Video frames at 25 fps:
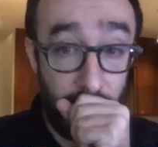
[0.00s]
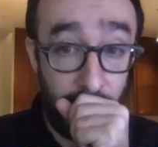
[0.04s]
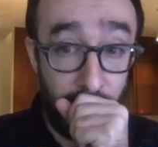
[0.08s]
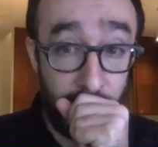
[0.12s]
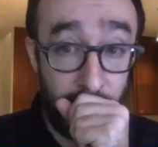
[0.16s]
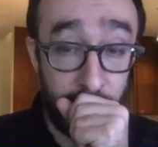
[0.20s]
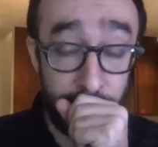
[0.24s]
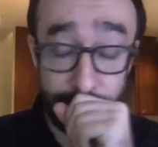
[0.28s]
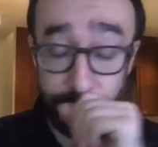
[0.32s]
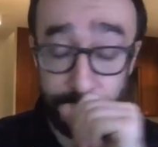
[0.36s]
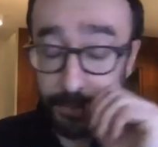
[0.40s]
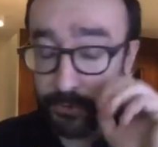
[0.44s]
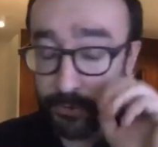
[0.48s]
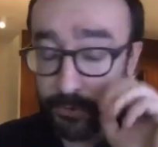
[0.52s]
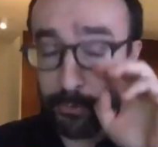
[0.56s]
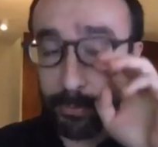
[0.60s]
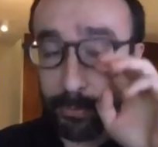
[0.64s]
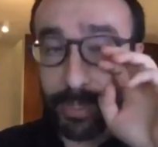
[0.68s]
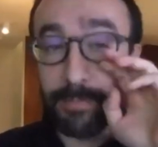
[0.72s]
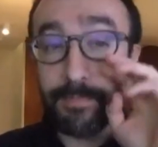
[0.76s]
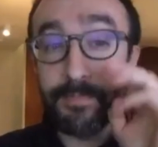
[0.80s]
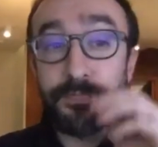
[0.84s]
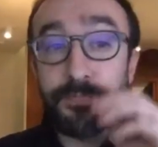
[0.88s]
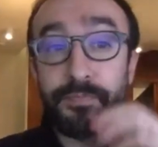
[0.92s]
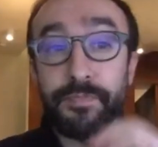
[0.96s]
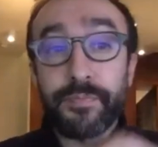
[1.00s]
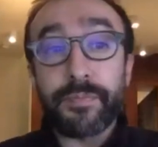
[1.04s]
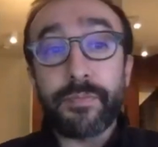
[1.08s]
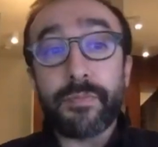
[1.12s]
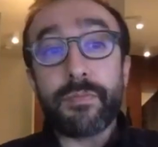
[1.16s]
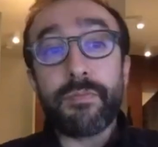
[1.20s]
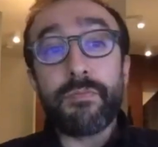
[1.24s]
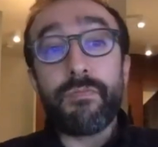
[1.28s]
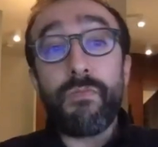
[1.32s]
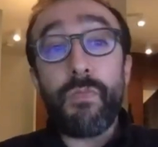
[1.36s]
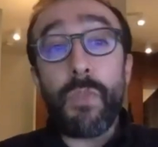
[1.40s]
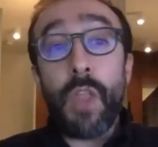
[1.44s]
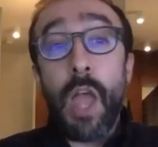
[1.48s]
excuse me.
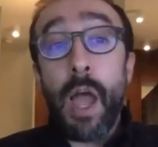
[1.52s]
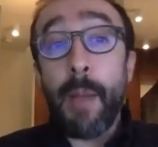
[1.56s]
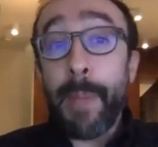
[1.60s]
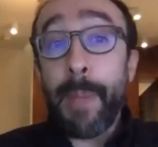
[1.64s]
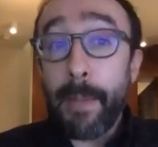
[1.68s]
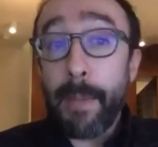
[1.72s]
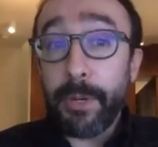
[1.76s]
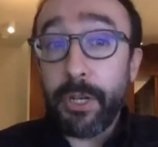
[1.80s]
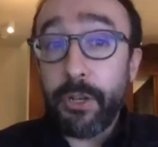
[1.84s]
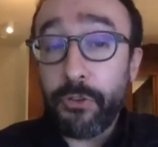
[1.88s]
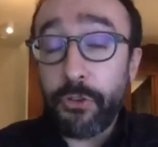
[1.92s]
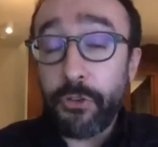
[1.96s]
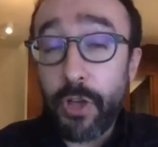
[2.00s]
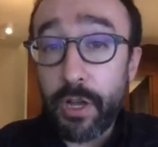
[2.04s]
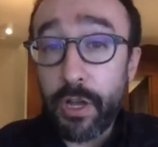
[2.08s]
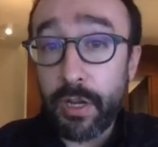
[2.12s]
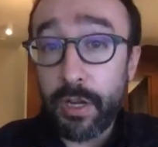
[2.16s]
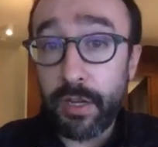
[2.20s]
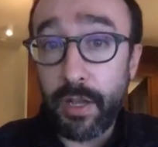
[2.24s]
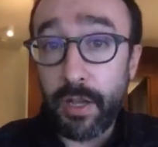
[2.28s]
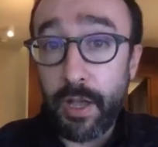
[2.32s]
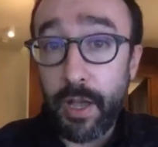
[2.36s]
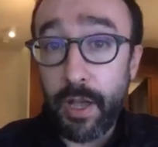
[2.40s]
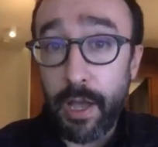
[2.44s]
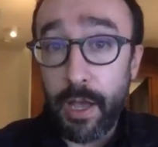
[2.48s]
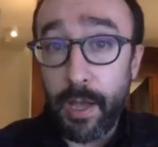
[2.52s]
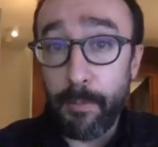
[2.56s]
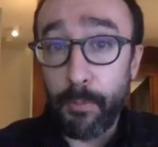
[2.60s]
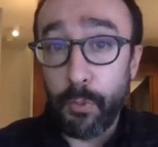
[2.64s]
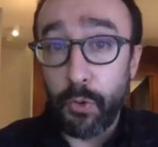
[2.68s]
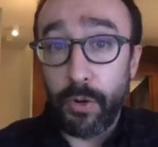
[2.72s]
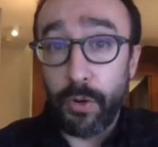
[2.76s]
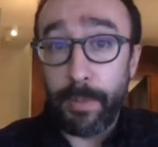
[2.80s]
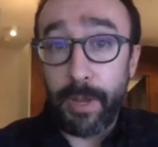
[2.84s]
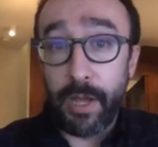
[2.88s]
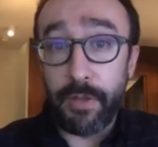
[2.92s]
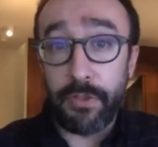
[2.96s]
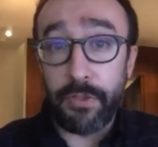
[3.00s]
I'm happy to talk uh,
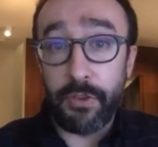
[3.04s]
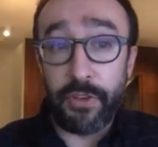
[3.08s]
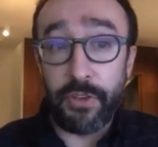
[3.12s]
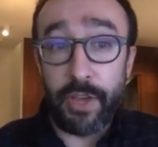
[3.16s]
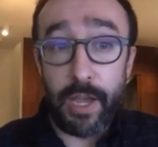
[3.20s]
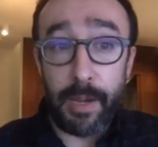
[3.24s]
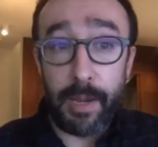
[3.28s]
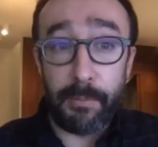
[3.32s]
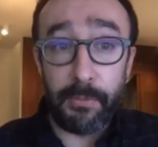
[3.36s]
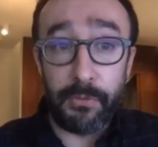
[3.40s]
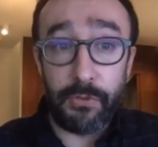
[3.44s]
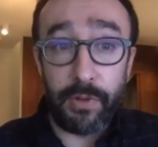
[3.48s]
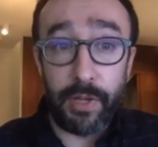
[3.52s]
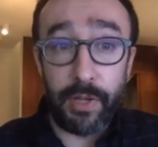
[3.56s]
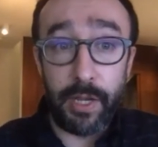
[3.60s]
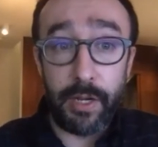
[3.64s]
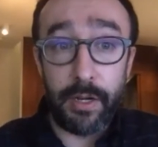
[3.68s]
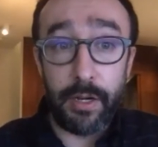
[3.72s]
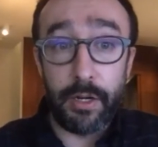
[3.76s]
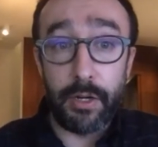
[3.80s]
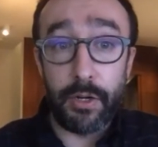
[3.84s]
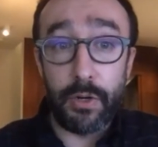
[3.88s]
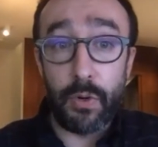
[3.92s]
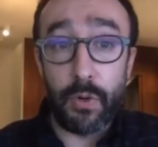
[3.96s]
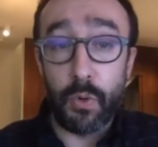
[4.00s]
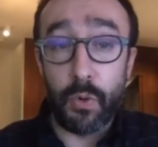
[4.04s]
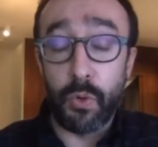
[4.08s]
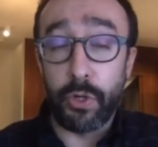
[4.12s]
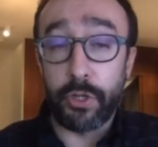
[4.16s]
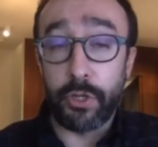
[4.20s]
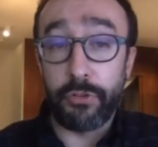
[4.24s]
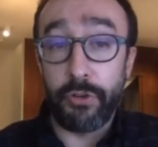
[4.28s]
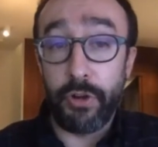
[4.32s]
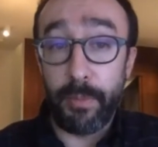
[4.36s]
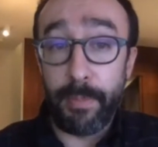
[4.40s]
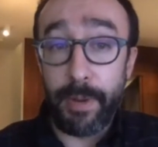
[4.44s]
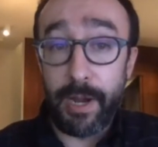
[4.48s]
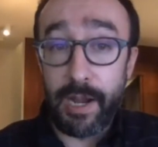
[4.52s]
more about the Times later, or
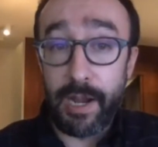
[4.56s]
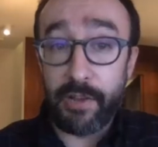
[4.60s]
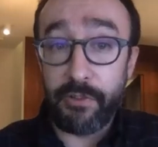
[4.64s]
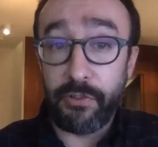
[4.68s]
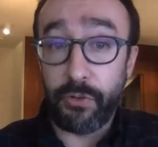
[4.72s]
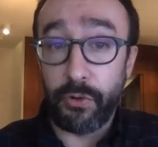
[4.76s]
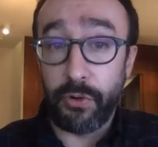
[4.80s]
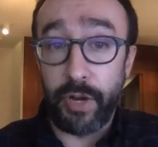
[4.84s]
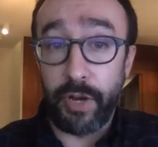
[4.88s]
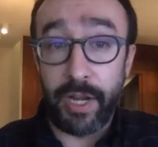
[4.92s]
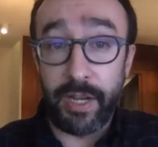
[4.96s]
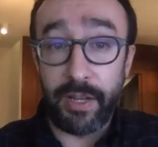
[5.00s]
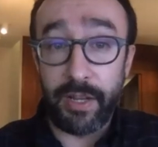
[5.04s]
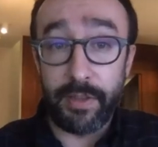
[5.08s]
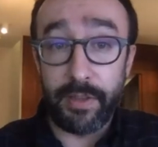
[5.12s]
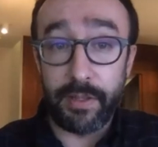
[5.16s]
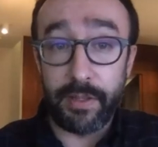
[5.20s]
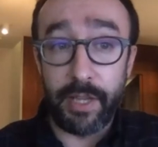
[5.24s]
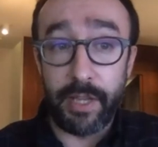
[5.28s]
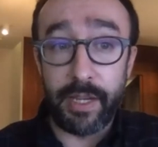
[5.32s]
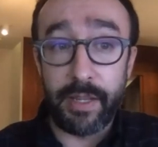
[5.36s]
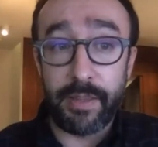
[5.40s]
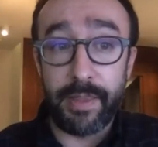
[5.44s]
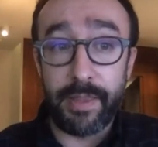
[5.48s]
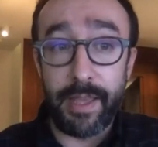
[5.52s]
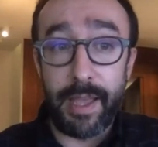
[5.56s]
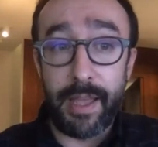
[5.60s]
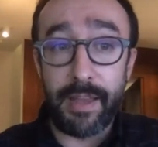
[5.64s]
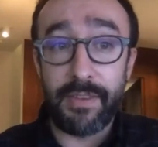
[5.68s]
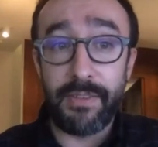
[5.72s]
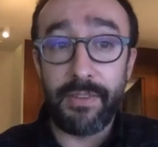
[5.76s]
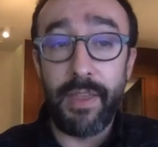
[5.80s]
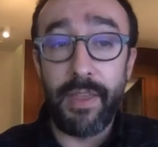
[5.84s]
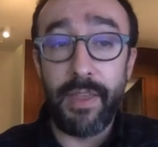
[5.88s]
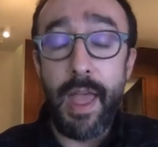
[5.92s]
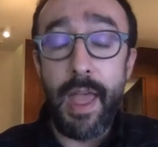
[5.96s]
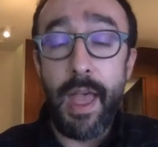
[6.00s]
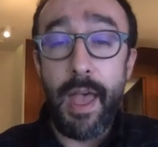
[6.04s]
career paths, or anything like that.
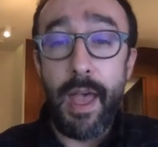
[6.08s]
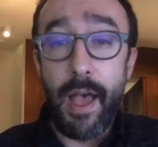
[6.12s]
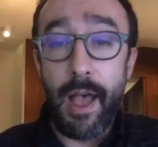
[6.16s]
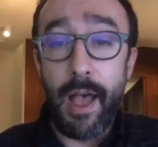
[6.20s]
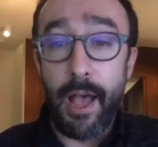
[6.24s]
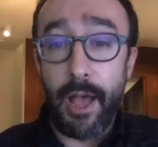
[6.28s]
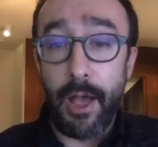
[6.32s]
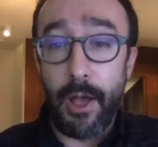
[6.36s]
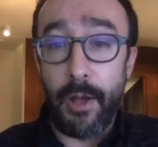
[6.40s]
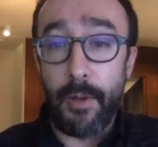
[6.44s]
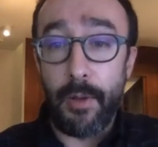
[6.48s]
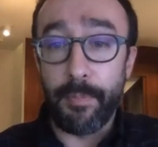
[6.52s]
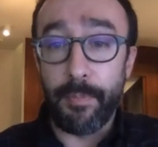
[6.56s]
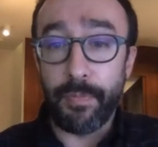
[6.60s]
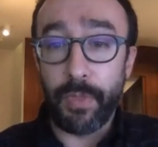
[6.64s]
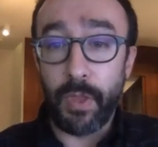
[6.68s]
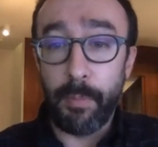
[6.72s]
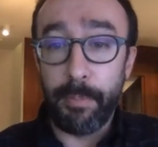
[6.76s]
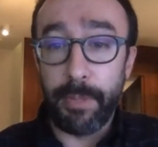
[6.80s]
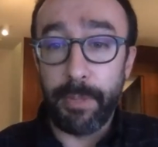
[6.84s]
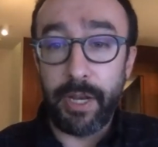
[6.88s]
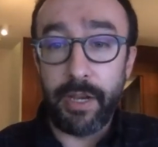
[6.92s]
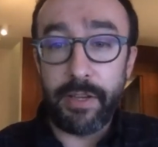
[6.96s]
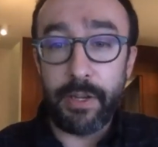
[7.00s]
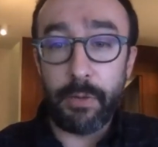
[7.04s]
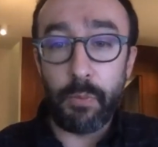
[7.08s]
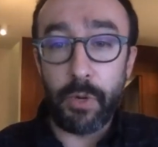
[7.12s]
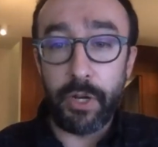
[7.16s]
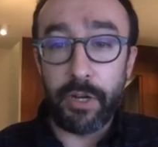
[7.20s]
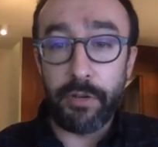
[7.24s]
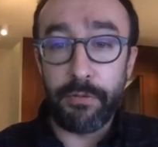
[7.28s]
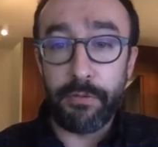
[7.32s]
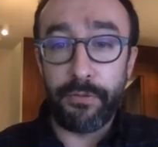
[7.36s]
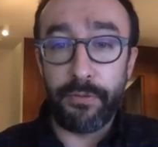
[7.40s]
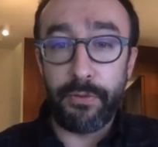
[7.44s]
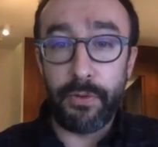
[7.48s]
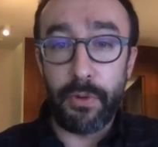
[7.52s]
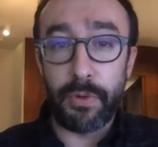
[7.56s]
Um, but I did want
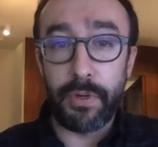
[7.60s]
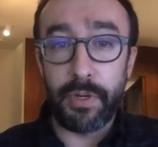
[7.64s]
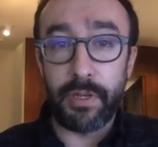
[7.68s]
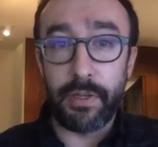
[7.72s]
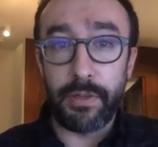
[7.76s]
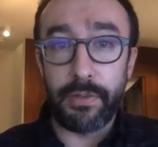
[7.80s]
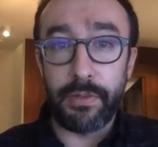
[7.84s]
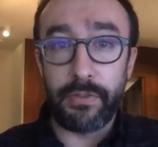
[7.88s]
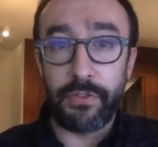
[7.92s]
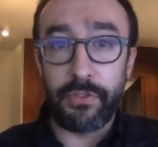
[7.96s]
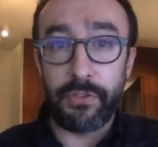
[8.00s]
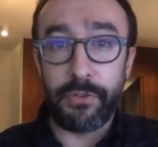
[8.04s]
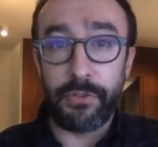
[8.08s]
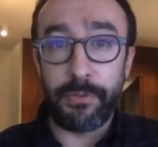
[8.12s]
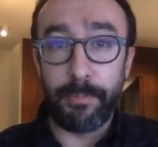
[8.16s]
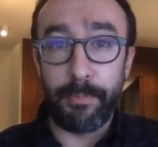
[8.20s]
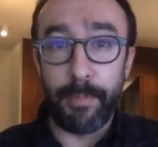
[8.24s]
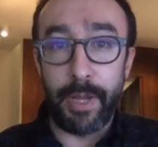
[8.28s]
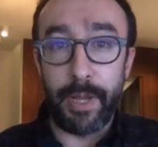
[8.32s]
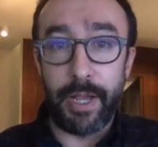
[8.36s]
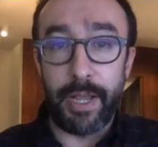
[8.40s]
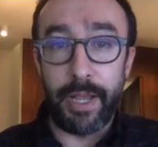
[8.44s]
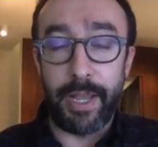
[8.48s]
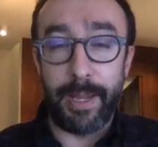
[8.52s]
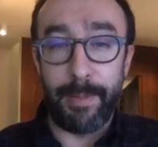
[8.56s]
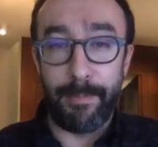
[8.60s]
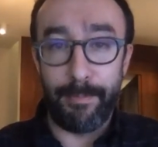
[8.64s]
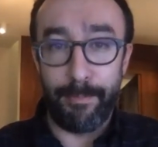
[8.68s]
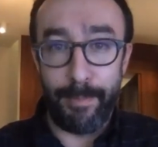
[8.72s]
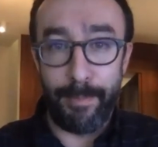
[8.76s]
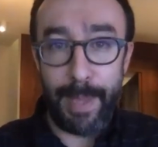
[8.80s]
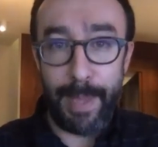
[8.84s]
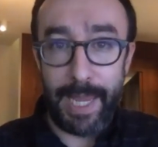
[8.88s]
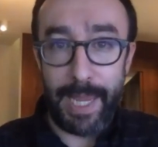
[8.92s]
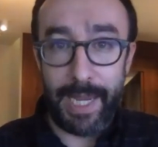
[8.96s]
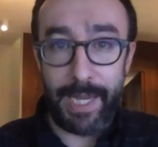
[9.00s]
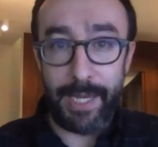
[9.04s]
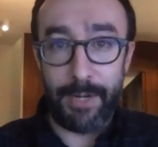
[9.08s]
to focus my
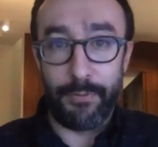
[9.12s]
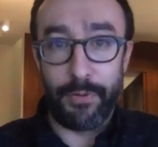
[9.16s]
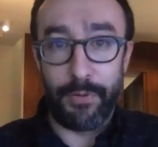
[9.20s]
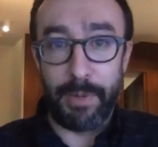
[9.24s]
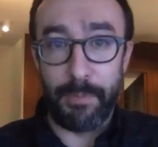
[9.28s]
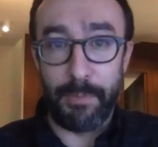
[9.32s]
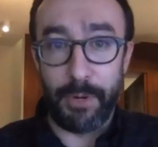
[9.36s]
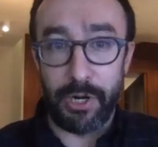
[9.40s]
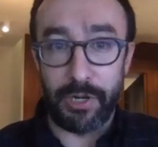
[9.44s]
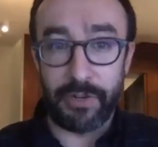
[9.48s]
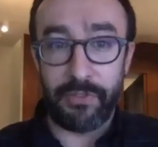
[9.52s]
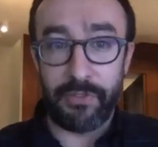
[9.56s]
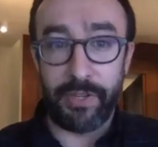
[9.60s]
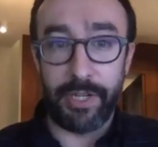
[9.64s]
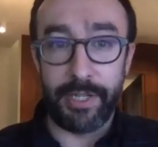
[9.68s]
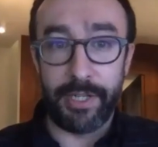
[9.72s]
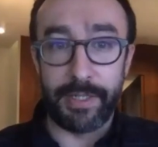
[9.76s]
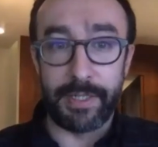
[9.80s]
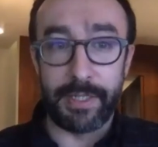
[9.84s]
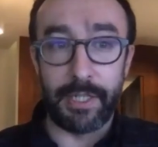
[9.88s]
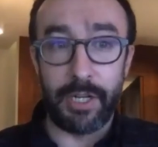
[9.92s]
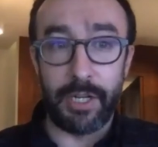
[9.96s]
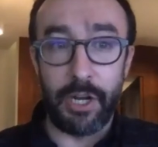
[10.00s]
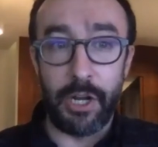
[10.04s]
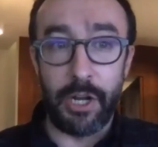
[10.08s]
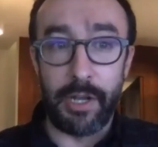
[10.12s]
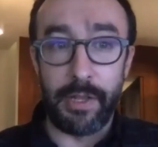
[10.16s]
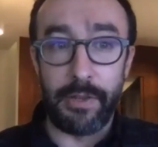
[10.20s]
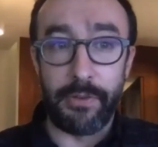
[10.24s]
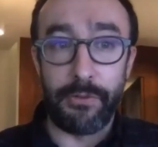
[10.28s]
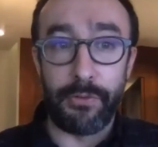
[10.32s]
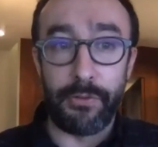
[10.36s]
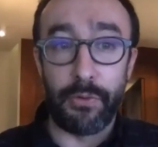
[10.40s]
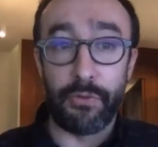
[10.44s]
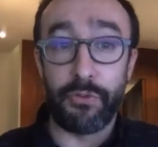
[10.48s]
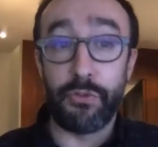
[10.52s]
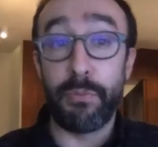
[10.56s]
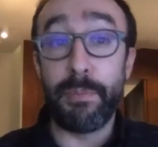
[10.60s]
main remarks here on
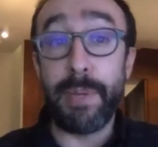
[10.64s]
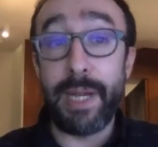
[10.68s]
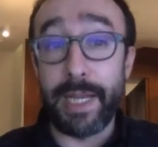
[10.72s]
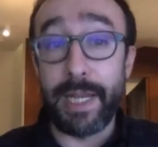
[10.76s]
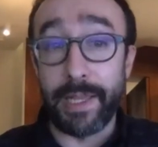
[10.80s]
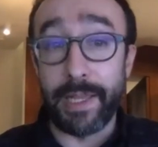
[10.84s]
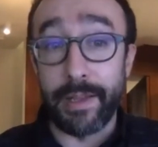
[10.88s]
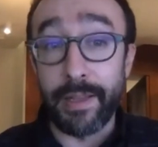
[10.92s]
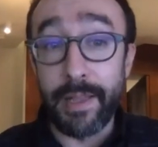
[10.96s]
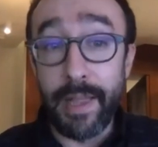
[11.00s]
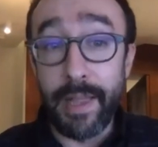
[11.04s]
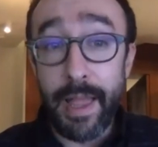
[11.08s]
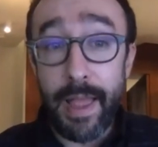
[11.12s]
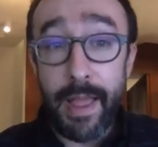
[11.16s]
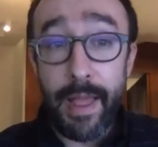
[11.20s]
social media,